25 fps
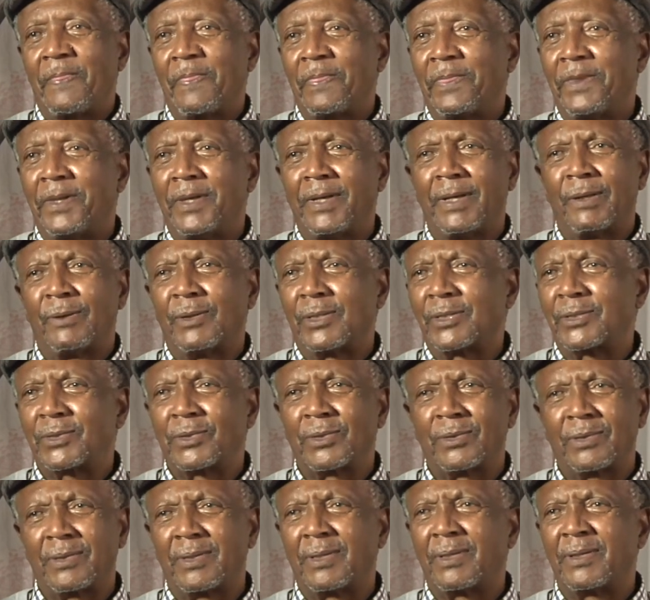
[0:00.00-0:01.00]
Then I was
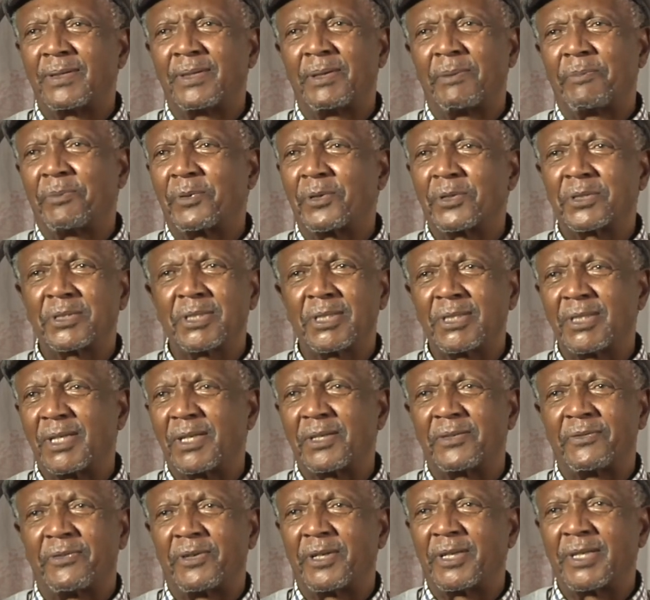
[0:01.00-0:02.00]
told the procedure
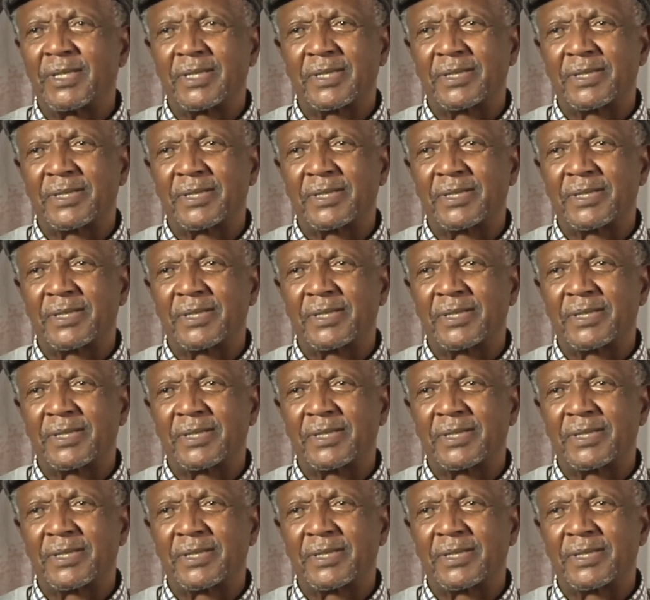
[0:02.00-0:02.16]
is very